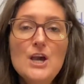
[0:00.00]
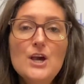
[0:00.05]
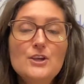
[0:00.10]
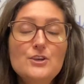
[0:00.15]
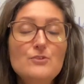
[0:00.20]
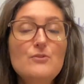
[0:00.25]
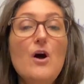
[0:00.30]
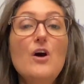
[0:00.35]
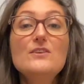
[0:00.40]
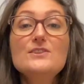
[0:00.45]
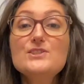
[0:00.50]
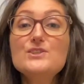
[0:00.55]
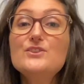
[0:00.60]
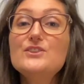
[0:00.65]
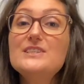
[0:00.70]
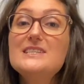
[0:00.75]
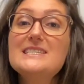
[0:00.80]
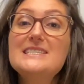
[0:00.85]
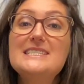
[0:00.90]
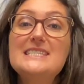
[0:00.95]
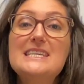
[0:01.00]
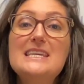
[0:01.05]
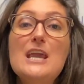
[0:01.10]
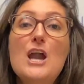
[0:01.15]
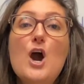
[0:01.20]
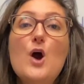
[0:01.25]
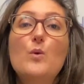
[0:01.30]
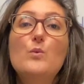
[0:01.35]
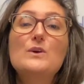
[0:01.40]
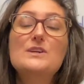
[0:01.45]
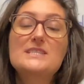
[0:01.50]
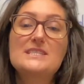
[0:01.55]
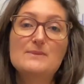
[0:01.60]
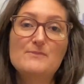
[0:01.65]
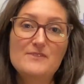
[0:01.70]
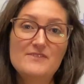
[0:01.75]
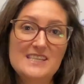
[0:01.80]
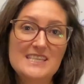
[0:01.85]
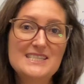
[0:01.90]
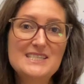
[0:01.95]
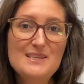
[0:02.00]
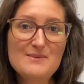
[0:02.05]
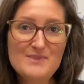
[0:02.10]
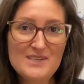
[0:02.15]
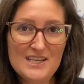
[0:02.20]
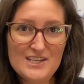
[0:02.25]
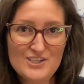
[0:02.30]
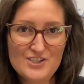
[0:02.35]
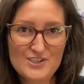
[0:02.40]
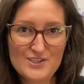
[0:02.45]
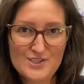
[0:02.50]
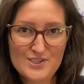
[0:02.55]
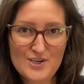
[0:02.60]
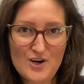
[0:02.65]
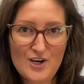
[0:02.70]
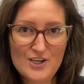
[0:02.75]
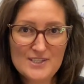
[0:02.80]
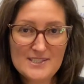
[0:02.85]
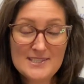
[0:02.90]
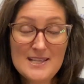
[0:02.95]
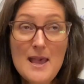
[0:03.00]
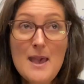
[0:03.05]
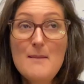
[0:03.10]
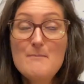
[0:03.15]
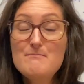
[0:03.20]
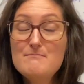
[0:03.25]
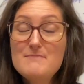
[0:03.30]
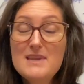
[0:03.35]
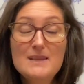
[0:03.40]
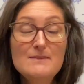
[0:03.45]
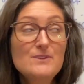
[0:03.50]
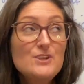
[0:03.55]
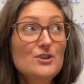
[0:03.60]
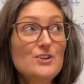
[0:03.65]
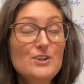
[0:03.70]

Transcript: you're also going to see where some of the intimidation starts. Maybe you're